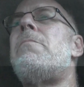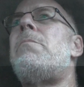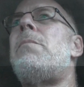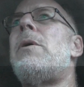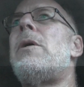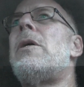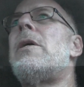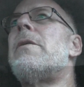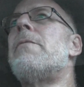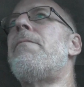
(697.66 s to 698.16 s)

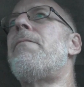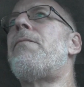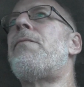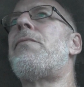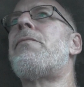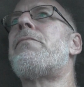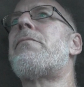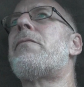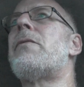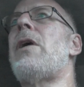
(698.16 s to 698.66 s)
but
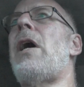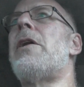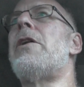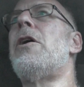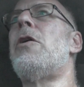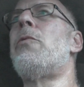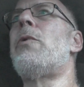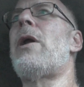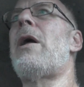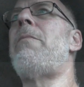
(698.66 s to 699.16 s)
I
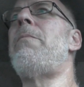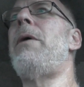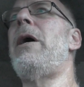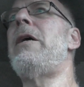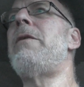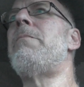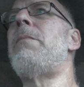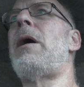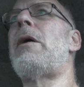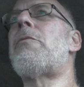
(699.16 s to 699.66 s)
know when I
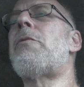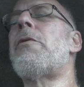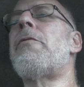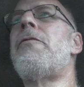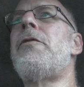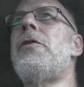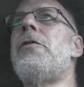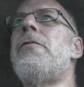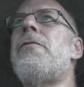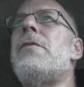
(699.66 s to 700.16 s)
made my
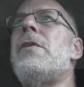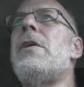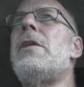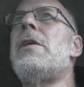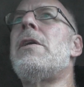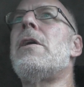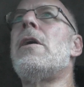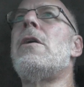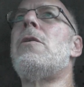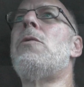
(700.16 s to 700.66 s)
review
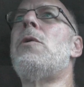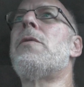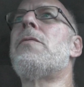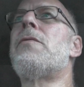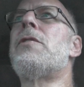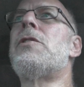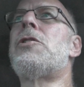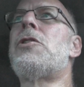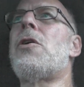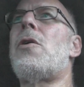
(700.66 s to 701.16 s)
video
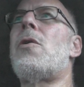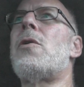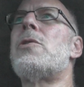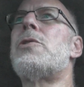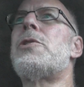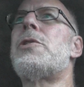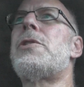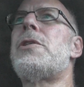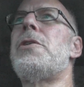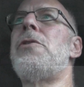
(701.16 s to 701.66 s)
of the
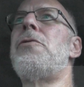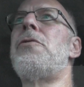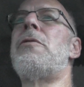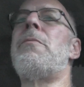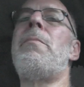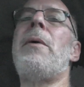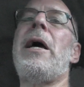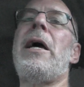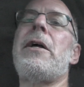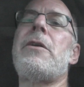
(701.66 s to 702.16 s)
Charge 2, the
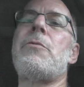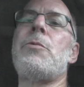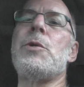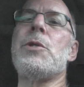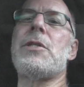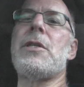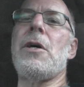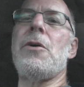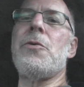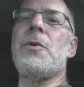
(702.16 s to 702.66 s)
band
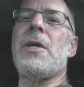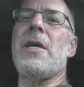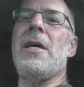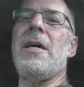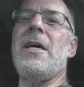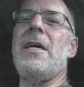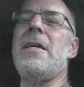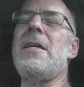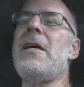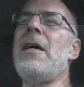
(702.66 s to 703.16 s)
was
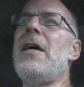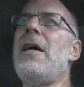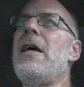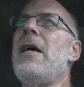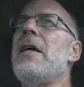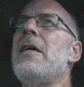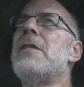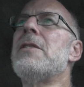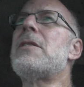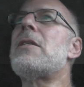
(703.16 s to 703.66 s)
okay,
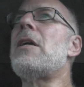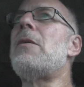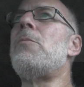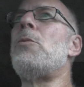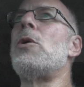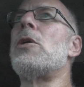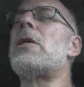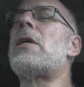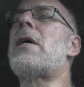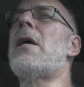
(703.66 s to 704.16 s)
and
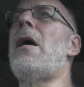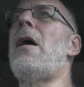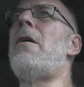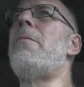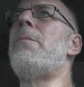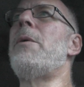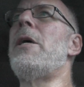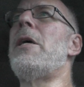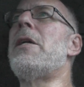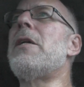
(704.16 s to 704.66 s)
someone
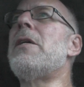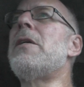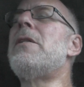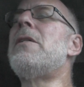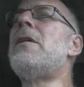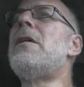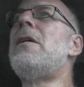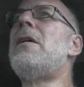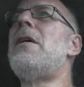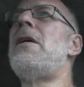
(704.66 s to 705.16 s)
commented
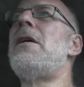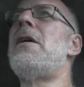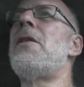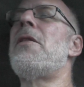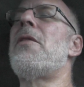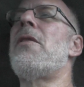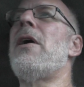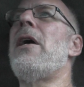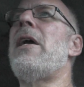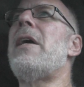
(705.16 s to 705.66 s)

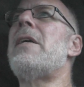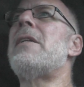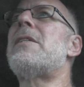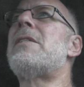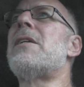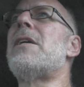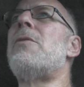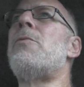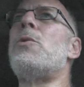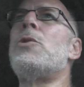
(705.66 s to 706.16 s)

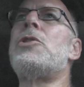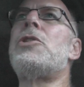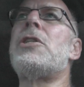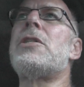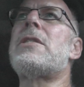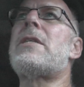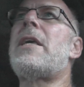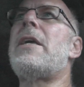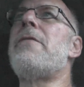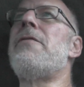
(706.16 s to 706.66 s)
that we'll
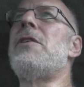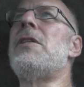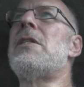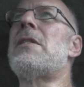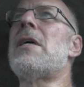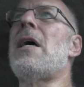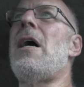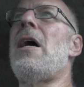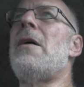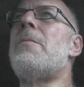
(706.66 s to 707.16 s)
just give it
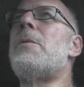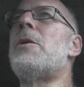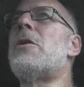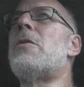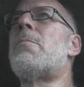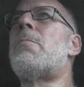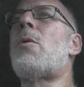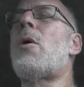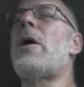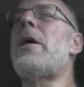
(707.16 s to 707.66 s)
time,
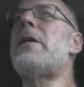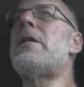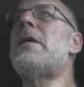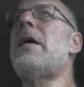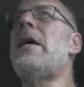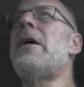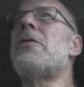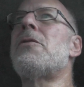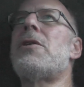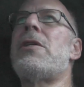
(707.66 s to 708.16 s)
it'll break
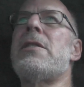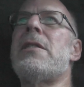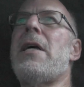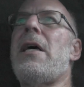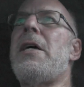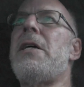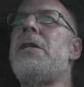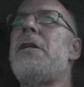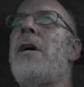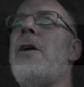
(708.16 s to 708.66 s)
down, because
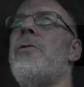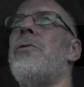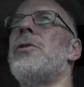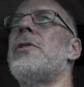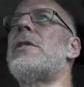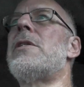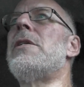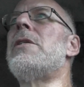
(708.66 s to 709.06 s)
they had noticed